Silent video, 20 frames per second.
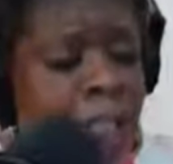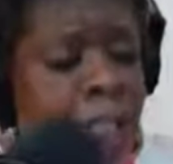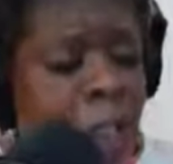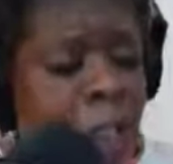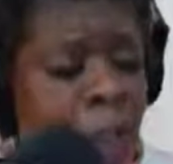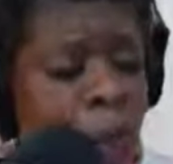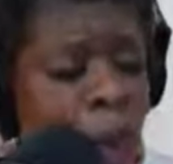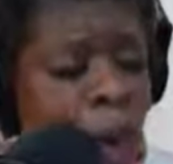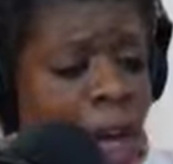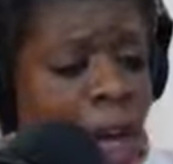
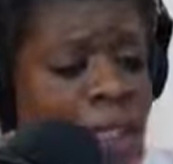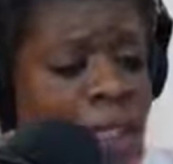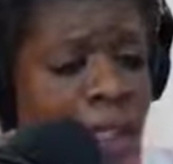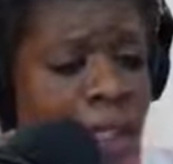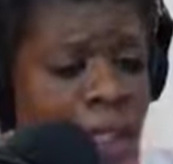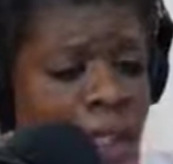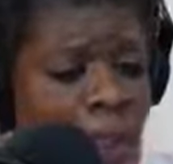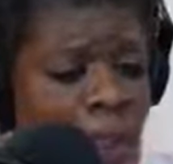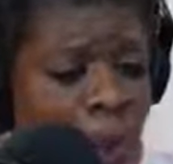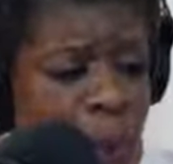
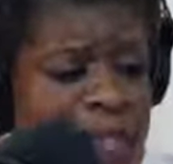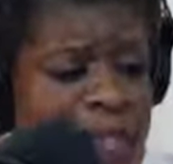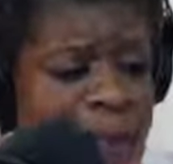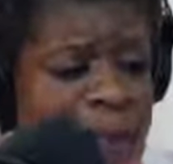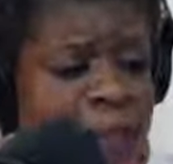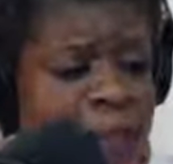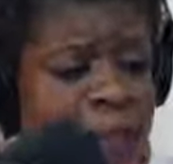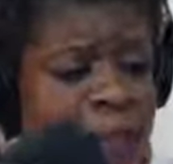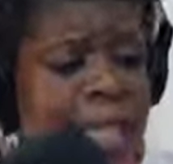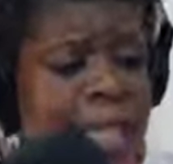
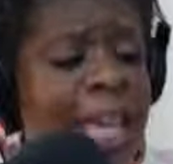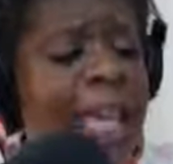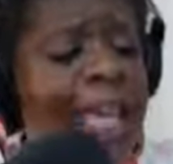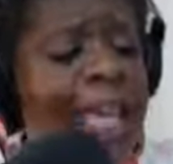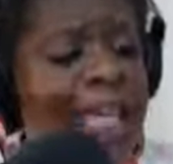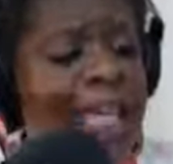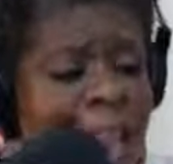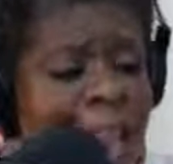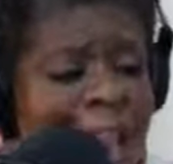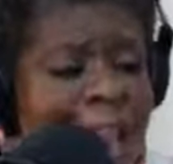220 pounds.
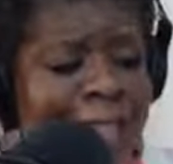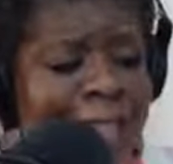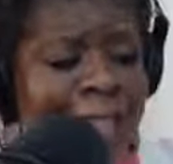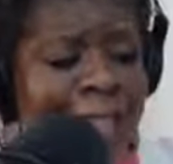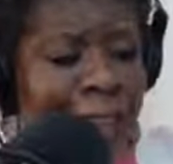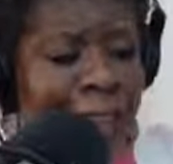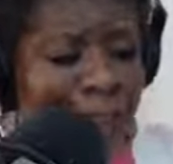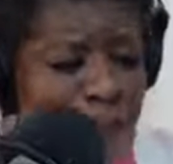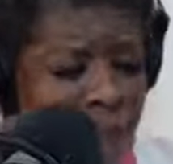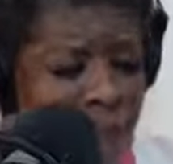Can
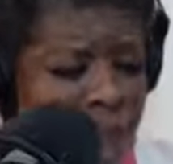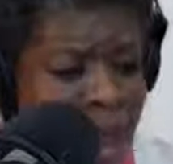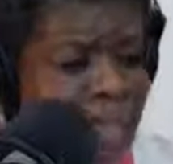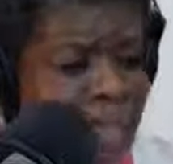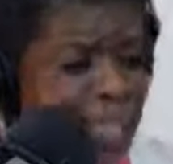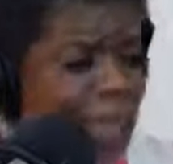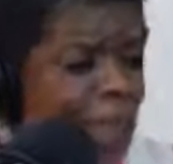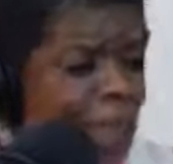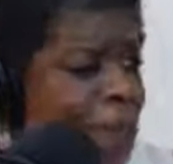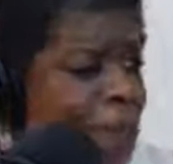you
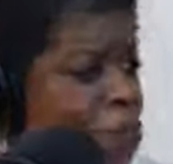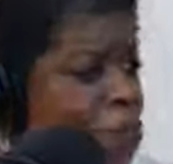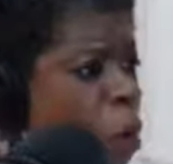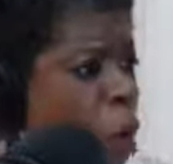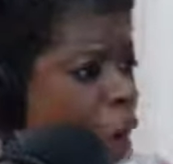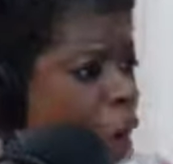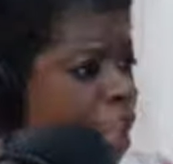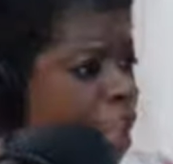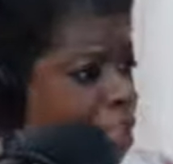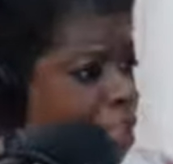imagine me
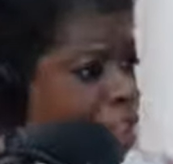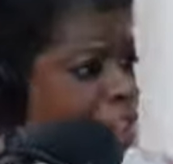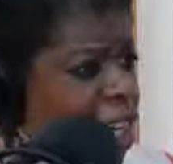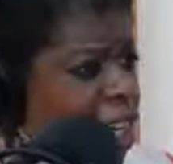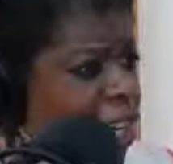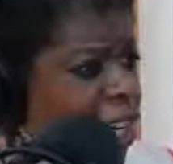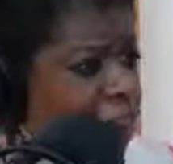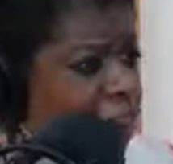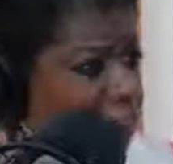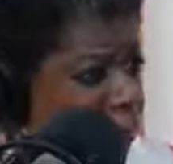walking
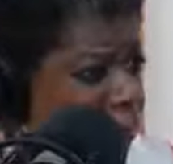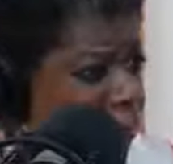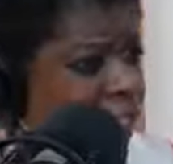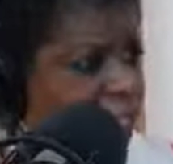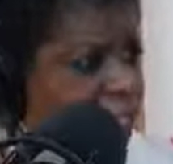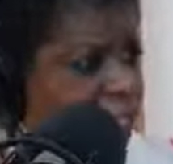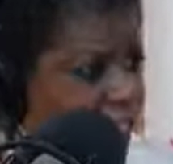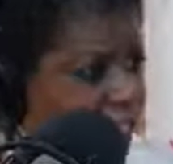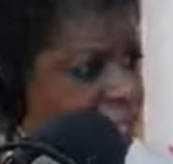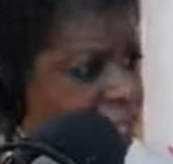on a
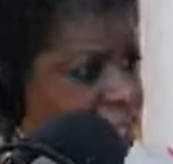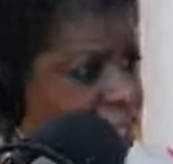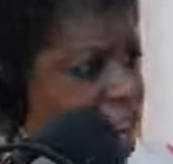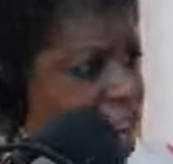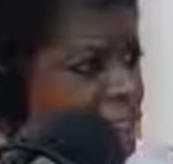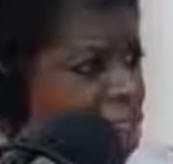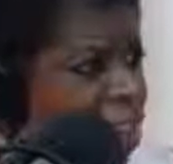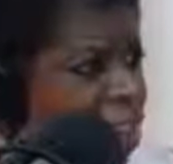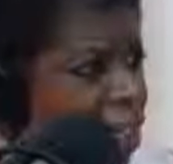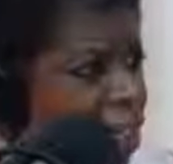fucking
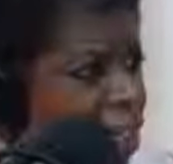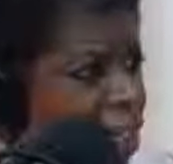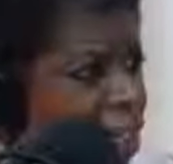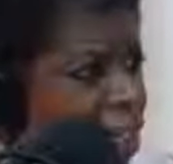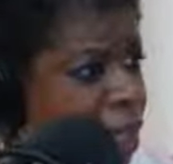eggshell?